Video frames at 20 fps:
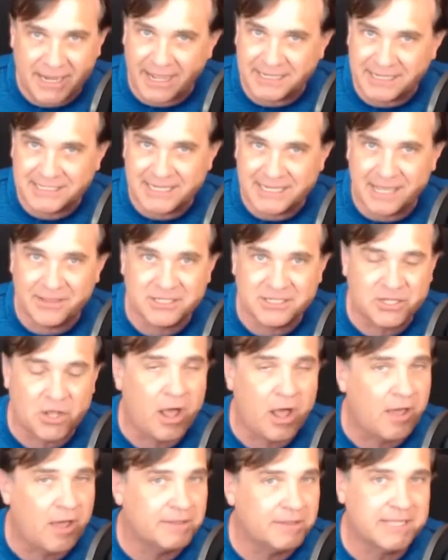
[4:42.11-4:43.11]
and I say this
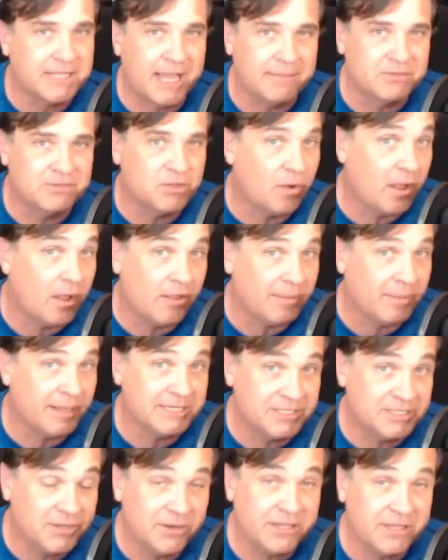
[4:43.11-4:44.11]
all the time to all my
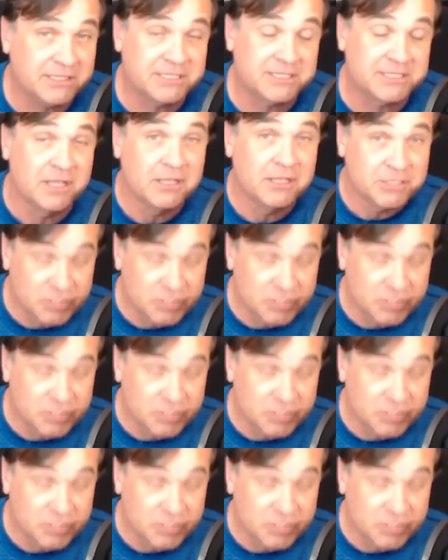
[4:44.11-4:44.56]
students,